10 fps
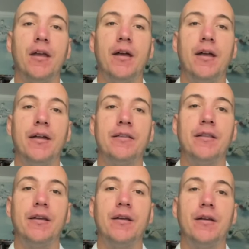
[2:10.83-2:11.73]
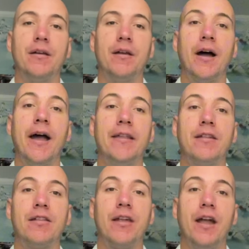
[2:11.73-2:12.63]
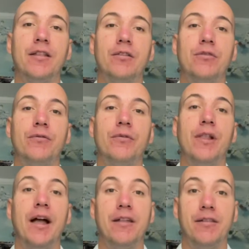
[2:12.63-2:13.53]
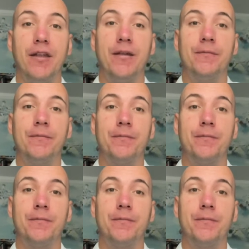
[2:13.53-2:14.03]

And I decided to fly there.